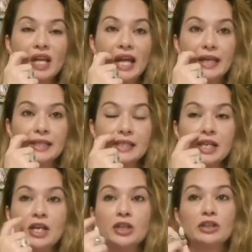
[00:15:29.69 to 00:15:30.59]
and
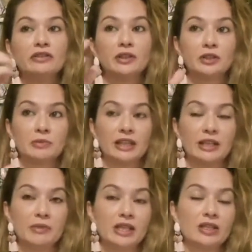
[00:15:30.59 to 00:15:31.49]
you've
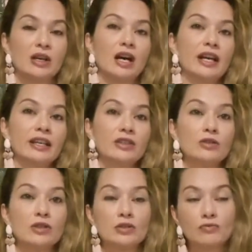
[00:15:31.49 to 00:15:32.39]
ultimately been tied into
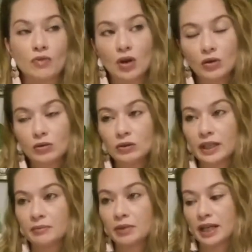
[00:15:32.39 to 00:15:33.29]
this role
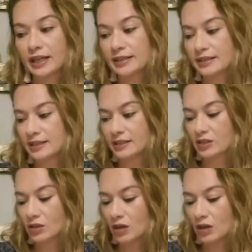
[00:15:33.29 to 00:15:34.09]
and place and